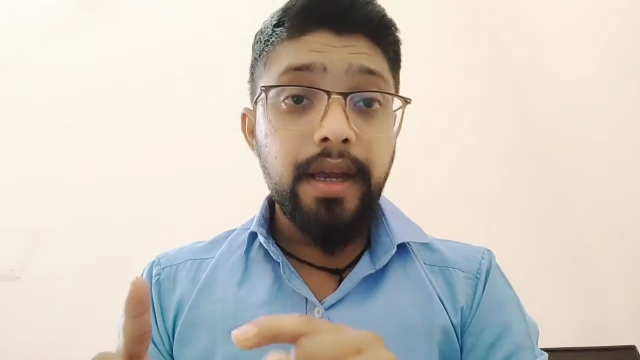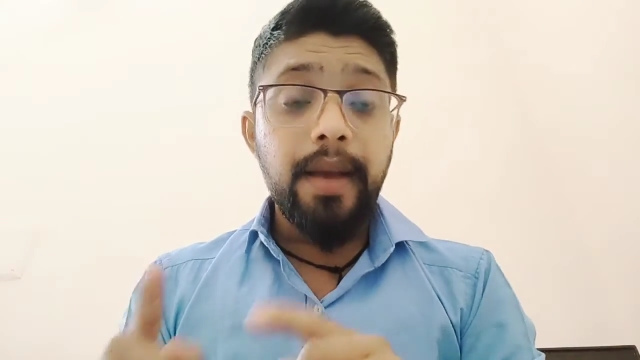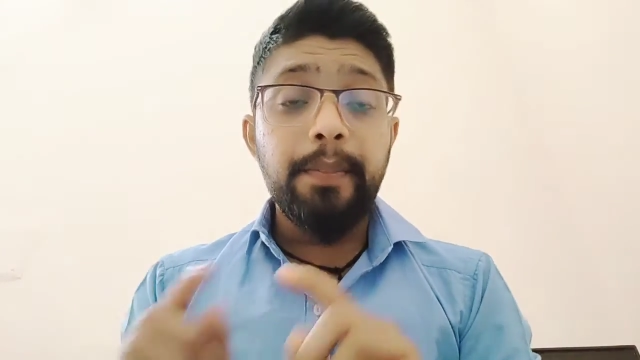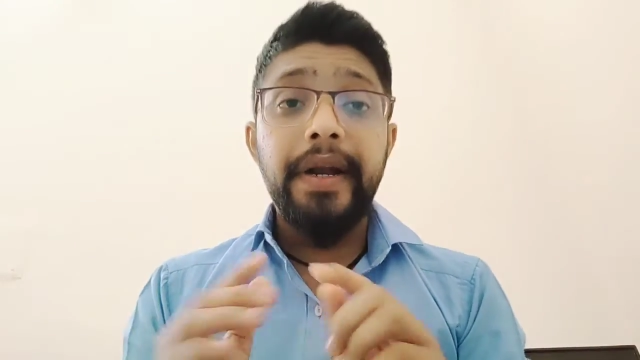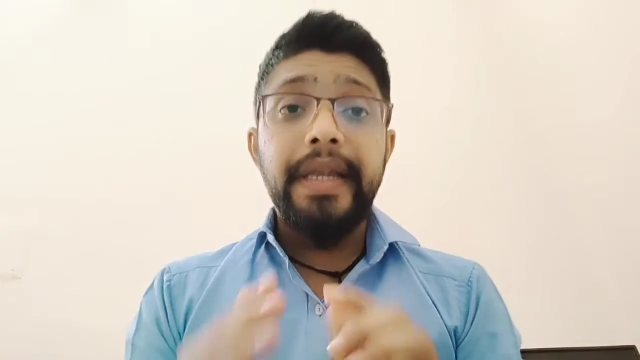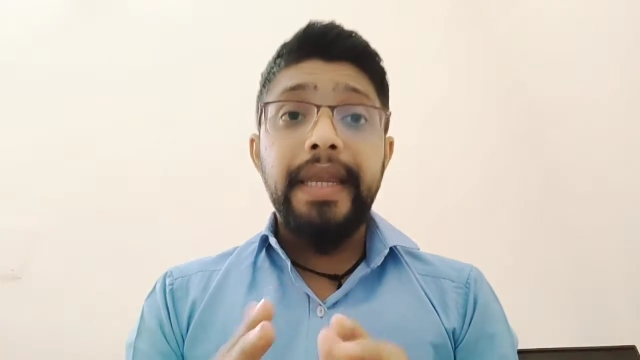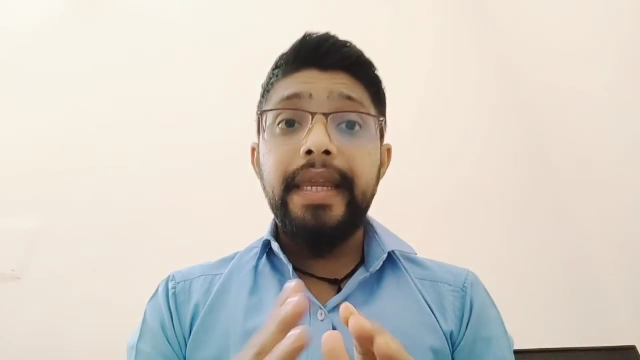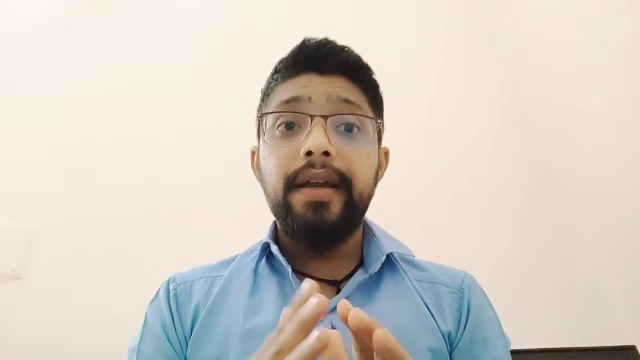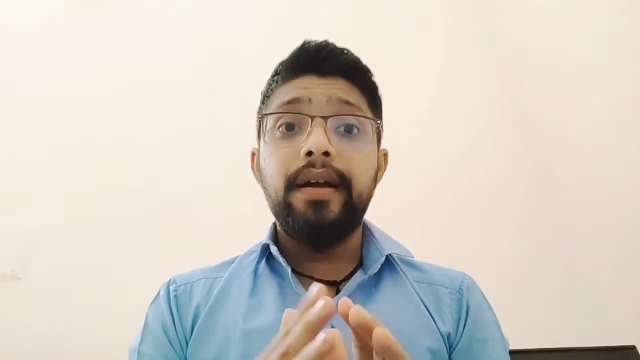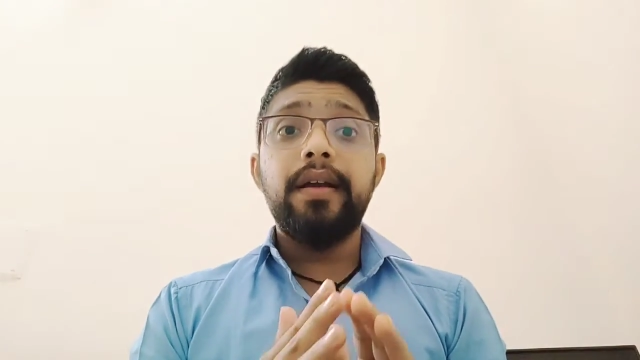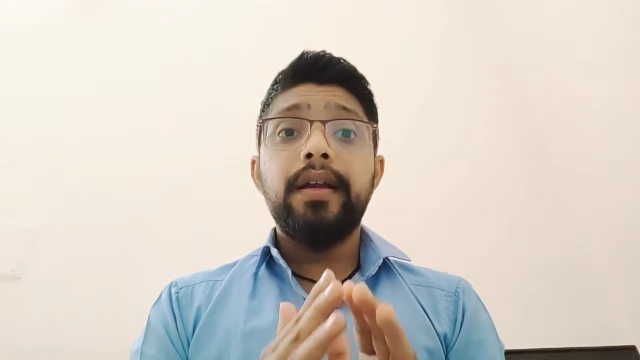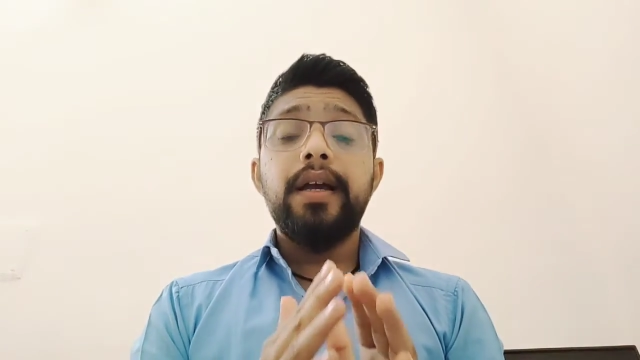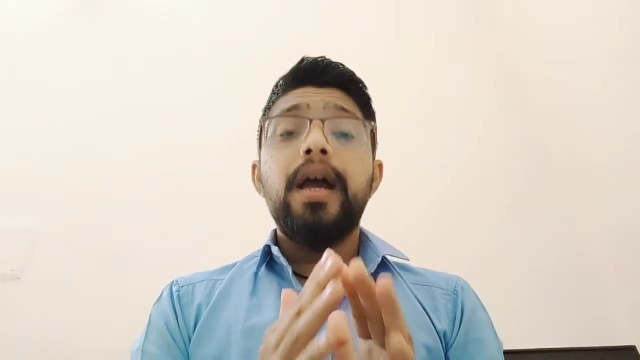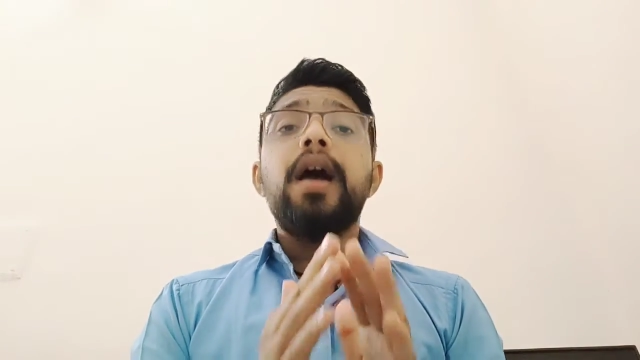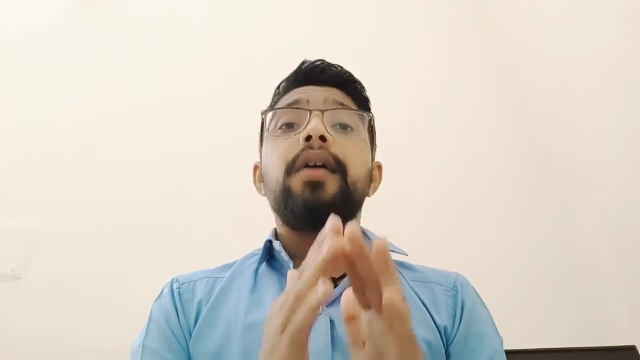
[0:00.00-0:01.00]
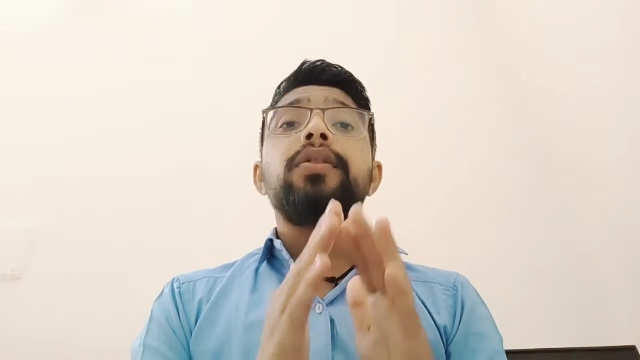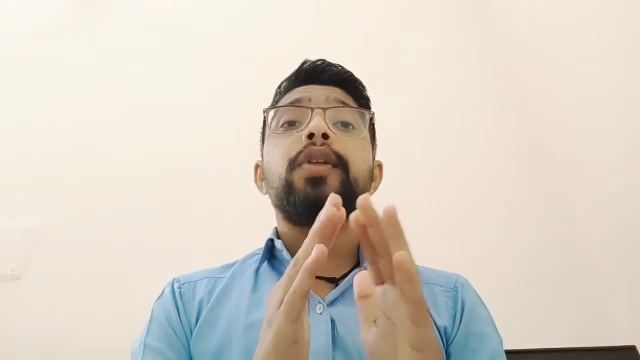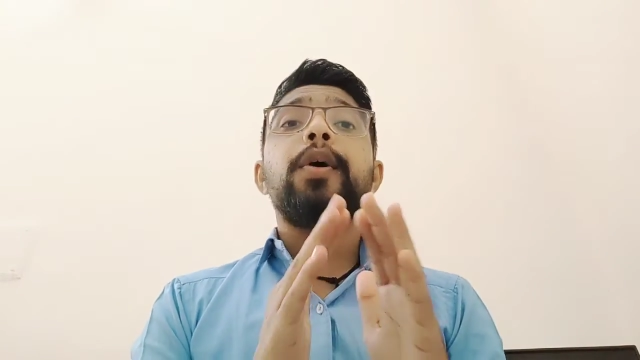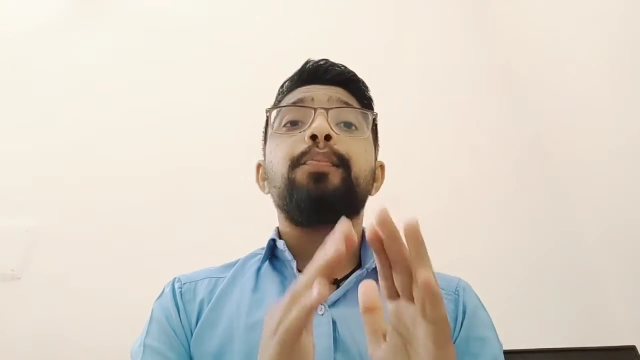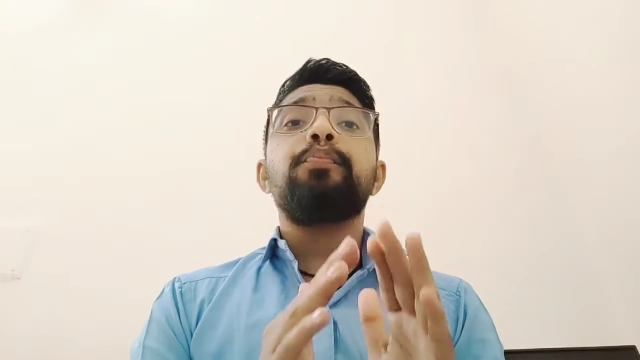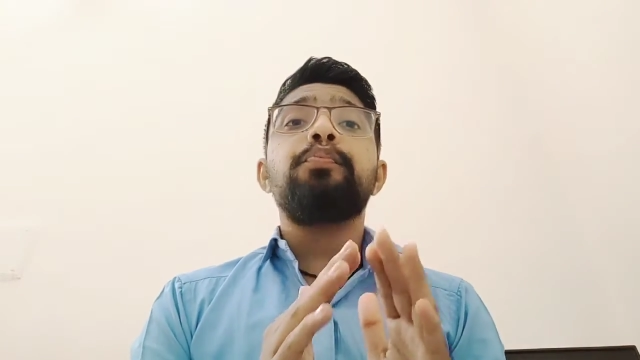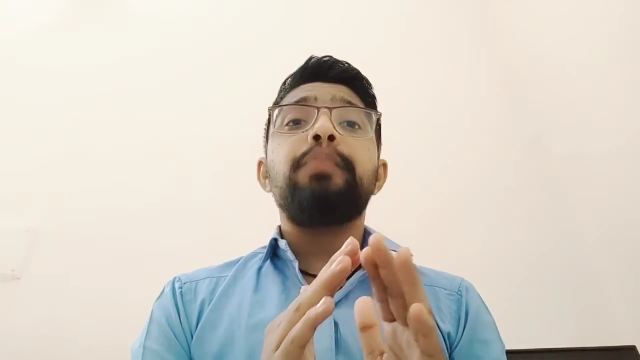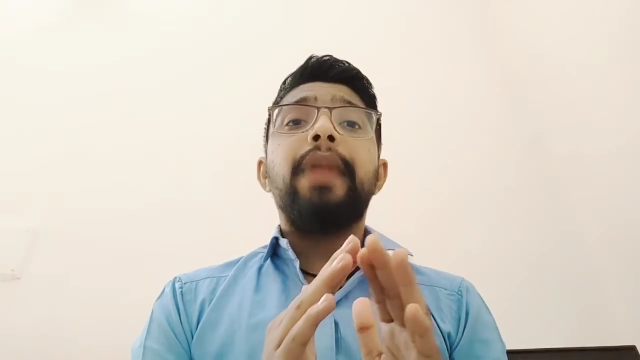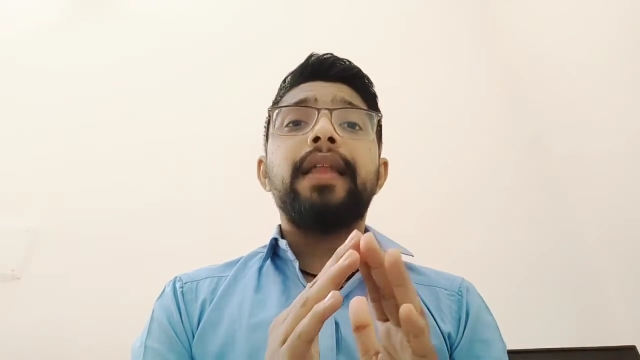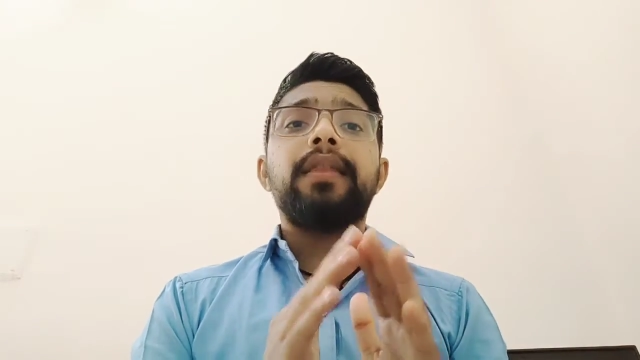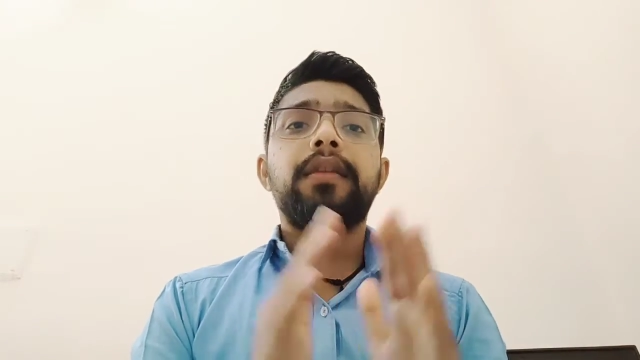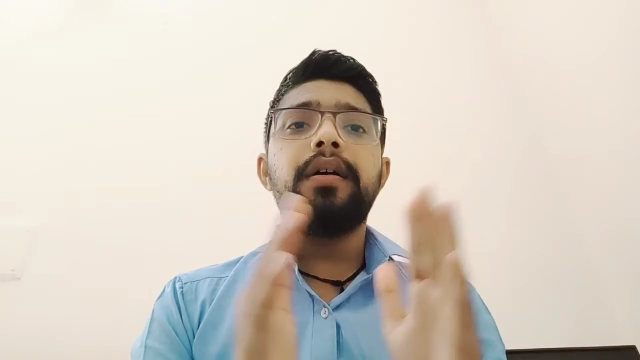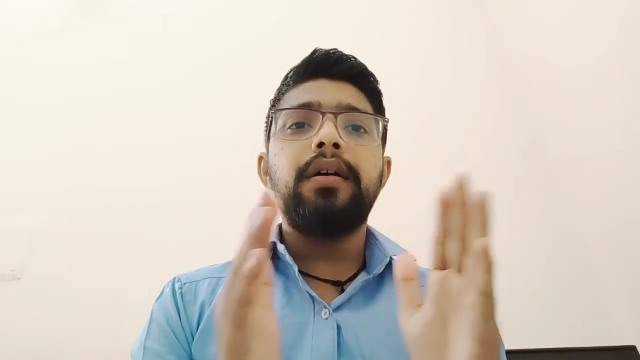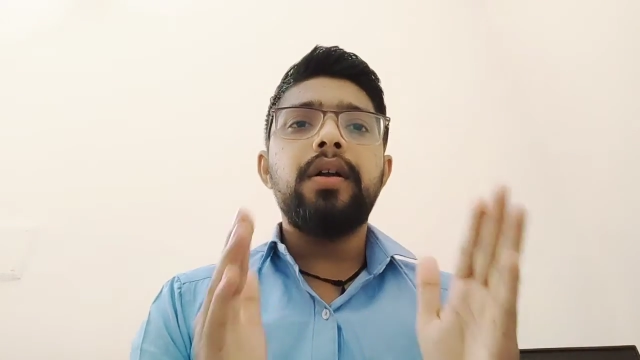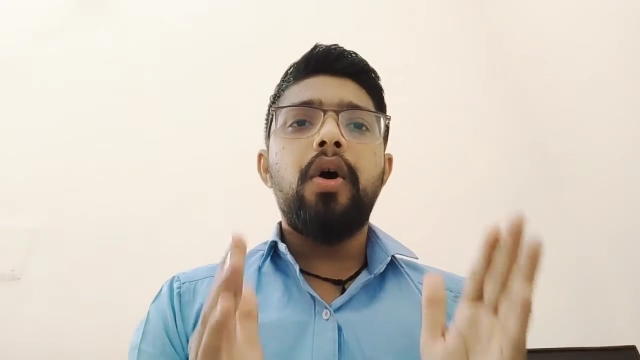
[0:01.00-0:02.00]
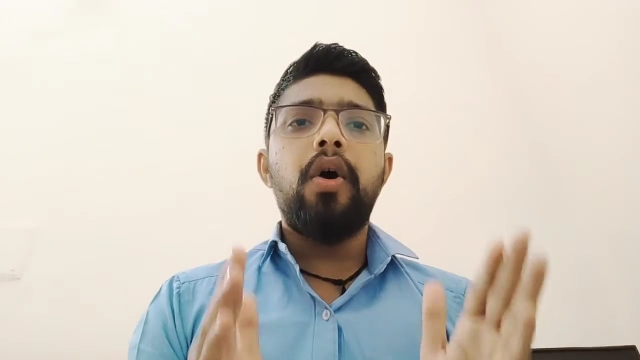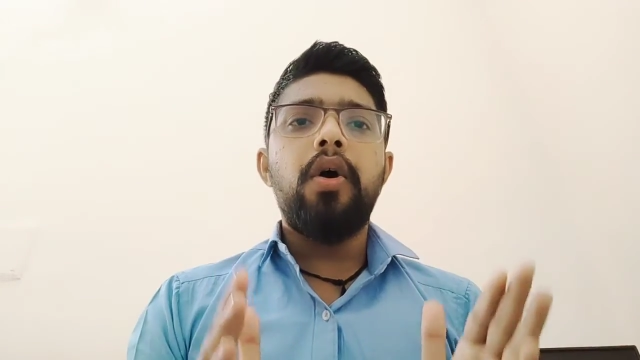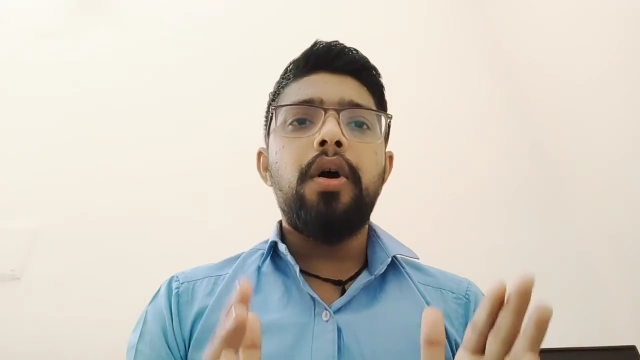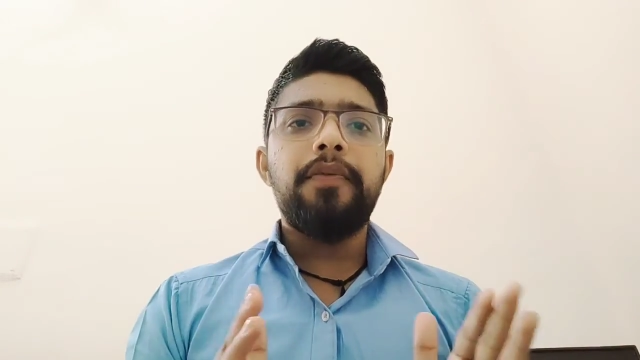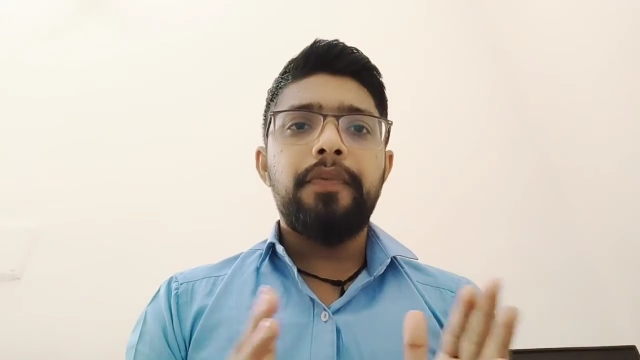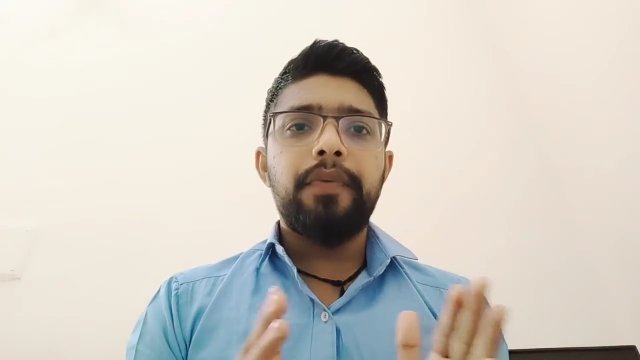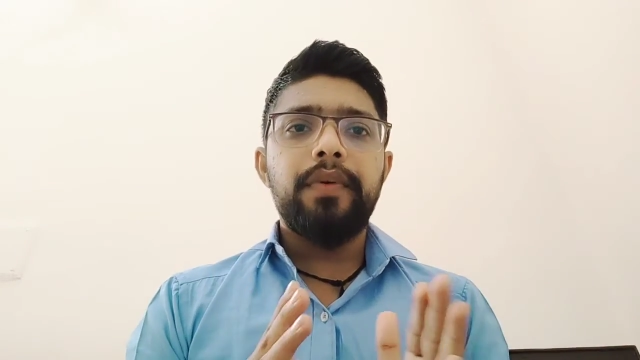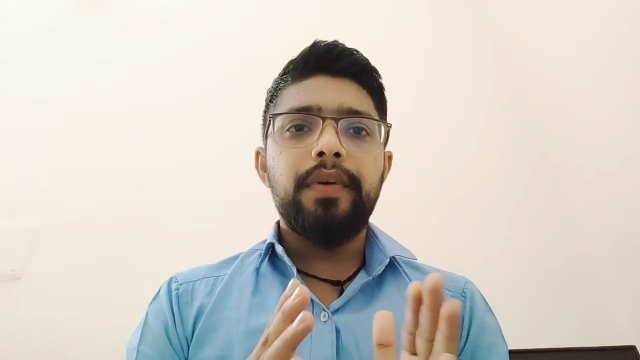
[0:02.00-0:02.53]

but here the method of